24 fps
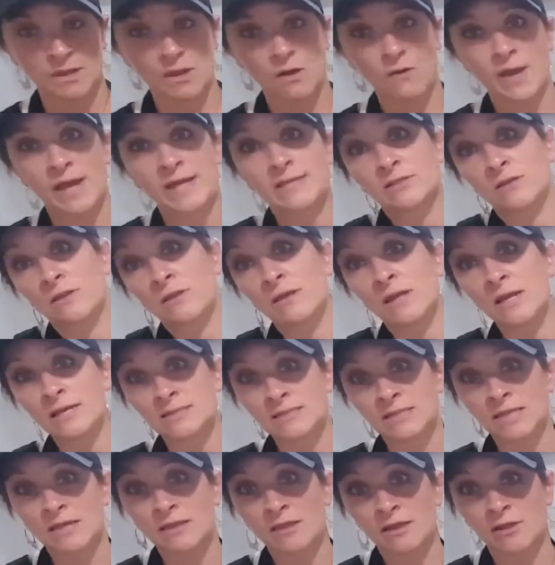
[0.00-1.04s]
Okay, so the
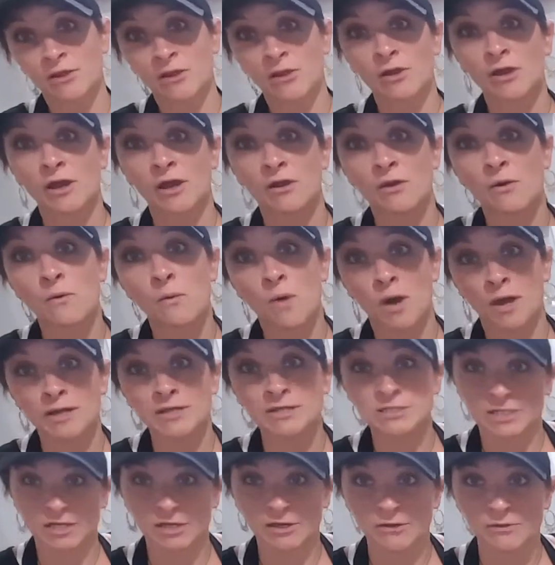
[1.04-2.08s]
next thing that you're going to
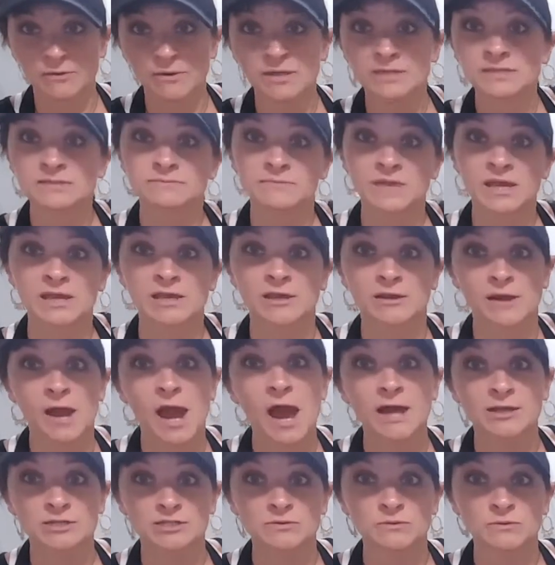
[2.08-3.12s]
want to do is make your
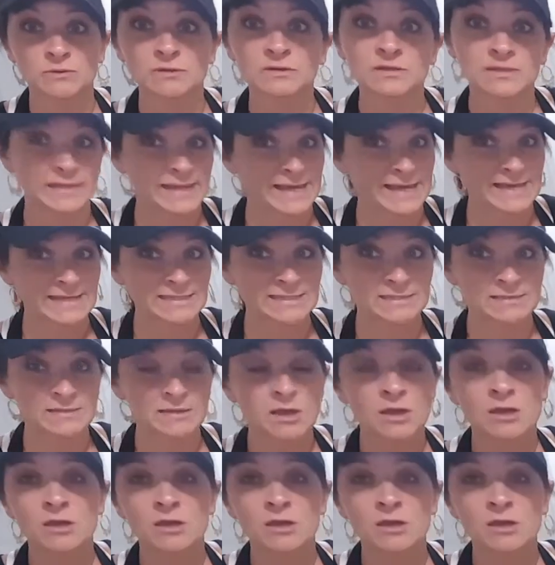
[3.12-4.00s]
actual glaze.